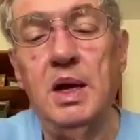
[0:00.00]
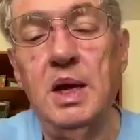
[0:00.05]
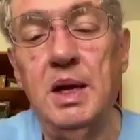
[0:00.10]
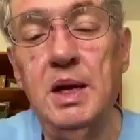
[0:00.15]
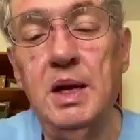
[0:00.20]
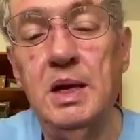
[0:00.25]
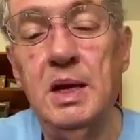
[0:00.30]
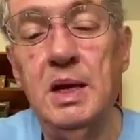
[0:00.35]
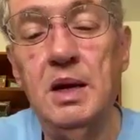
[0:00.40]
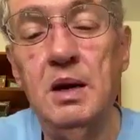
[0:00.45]

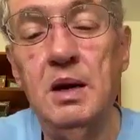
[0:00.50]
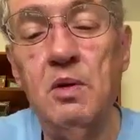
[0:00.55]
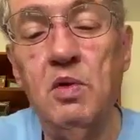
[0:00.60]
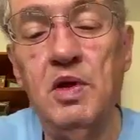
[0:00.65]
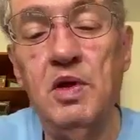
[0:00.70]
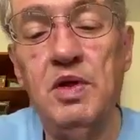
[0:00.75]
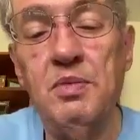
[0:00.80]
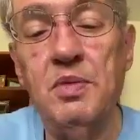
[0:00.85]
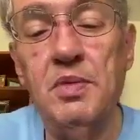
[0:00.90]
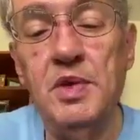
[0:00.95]
Get in there
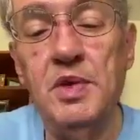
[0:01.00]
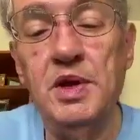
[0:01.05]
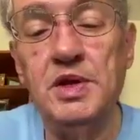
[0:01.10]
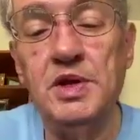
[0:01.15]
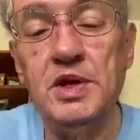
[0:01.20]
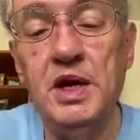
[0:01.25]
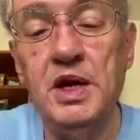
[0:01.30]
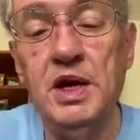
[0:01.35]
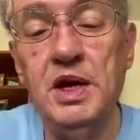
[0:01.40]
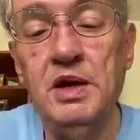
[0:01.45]
with the
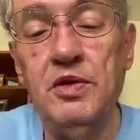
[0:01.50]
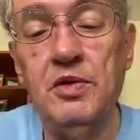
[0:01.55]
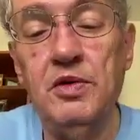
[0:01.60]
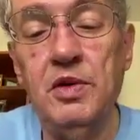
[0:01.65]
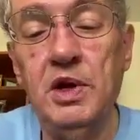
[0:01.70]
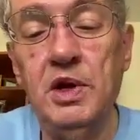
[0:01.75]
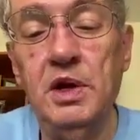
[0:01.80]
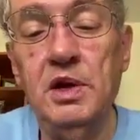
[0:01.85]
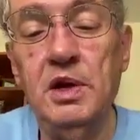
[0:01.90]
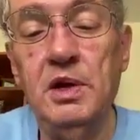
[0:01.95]
tying
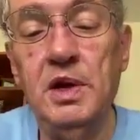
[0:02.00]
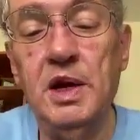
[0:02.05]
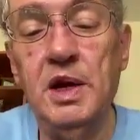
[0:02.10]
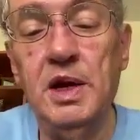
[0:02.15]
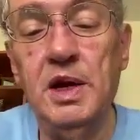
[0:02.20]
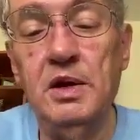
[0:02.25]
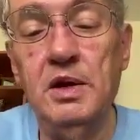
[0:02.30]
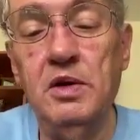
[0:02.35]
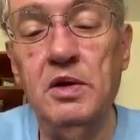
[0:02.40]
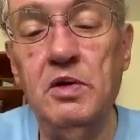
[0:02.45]
thread
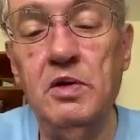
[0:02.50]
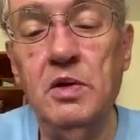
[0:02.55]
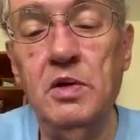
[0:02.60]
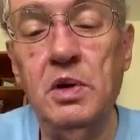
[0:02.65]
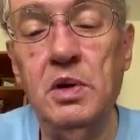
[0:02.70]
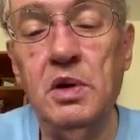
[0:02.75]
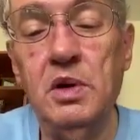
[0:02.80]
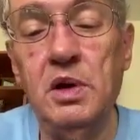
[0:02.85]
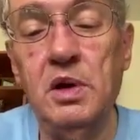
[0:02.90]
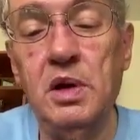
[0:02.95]
and
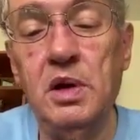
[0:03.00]
do